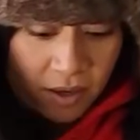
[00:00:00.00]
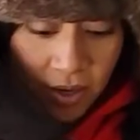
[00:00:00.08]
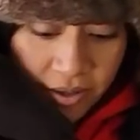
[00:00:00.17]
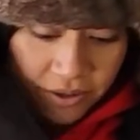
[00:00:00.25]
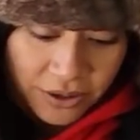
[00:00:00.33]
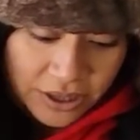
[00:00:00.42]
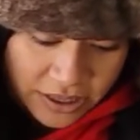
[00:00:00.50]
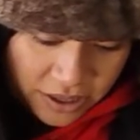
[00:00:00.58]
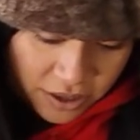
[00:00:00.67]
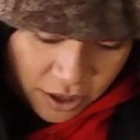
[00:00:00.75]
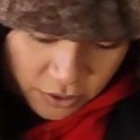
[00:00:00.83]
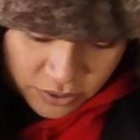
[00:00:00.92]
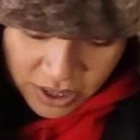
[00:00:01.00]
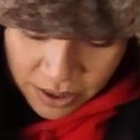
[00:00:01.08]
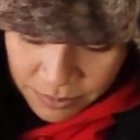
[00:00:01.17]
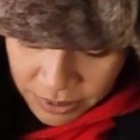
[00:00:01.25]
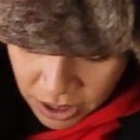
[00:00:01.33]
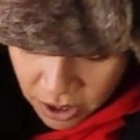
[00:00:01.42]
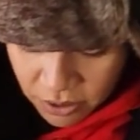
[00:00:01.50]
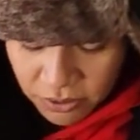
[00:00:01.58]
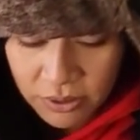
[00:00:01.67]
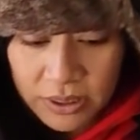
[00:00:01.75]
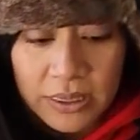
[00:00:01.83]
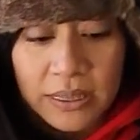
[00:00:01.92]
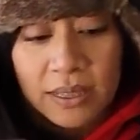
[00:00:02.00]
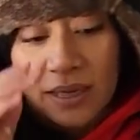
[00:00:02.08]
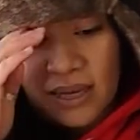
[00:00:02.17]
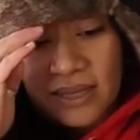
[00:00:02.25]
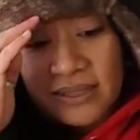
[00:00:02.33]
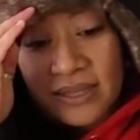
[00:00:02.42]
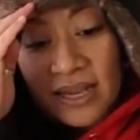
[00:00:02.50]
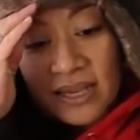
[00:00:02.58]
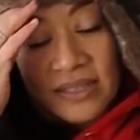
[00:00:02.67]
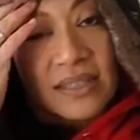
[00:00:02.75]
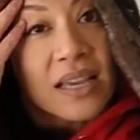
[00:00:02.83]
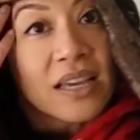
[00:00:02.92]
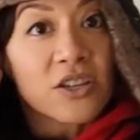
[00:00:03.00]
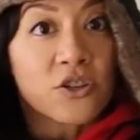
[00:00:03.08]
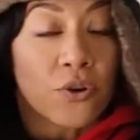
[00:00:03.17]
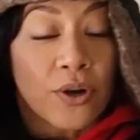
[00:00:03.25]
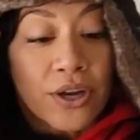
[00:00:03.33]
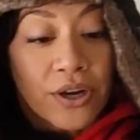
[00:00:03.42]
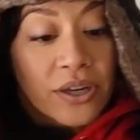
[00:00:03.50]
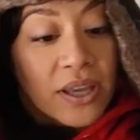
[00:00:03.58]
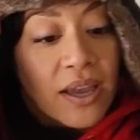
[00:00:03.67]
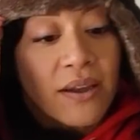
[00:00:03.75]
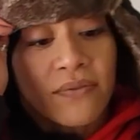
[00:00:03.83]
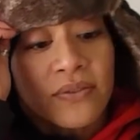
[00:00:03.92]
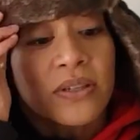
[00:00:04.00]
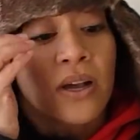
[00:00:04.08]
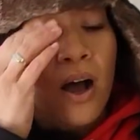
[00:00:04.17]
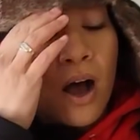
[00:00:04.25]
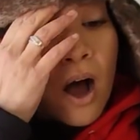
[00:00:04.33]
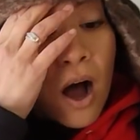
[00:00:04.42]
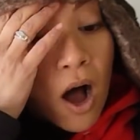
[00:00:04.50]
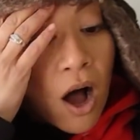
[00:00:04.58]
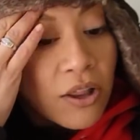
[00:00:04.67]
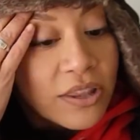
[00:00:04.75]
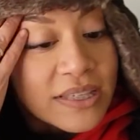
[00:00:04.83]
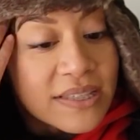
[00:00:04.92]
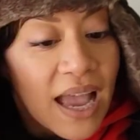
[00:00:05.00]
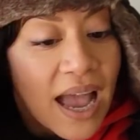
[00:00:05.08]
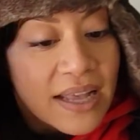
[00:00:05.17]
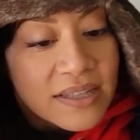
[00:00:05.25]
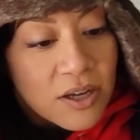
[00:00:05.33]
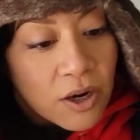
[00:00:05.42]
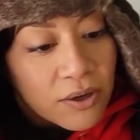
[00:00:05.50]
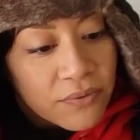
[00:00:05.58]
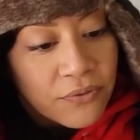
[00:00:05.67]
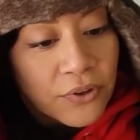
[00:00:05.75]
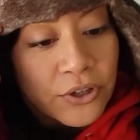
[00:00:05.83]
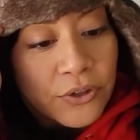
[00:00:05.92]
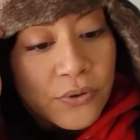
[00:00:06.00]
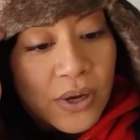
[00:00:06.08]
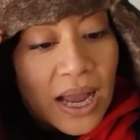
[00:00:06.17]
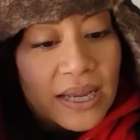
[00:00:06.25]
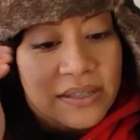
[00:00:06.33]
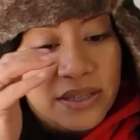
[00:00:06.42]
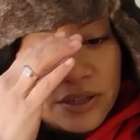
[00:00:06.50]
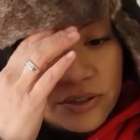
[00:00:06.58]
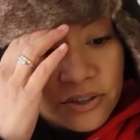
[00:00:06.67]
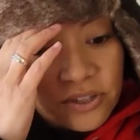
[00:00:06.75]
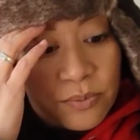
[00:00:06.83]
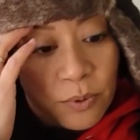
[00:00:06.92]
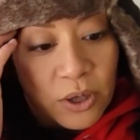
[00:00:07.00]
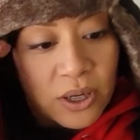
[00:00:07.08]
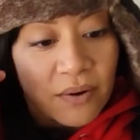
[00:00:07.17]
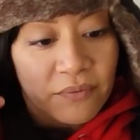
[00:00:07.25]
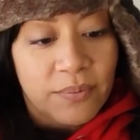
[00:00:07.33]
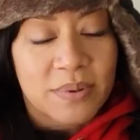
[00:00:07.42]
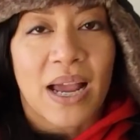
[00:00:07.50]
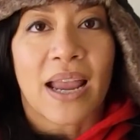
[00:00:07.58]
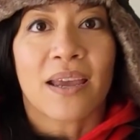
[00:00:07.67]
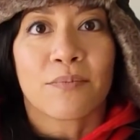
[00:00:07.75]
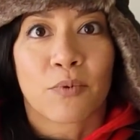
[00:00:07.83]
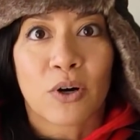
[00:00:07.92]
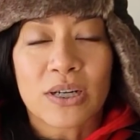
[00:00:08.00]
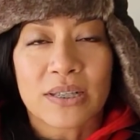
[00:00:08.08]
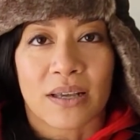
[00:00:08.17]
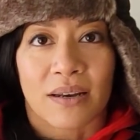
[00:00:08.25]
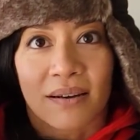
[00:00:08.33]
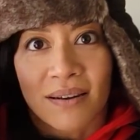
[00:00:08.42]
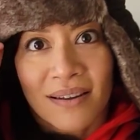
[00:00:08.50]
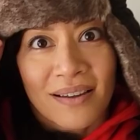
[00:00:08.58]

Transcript: All right, there is a note down below. Okay. It says, enjoy your gift. All these hats are for you guys. Here, There's more to come from Diane Morrison.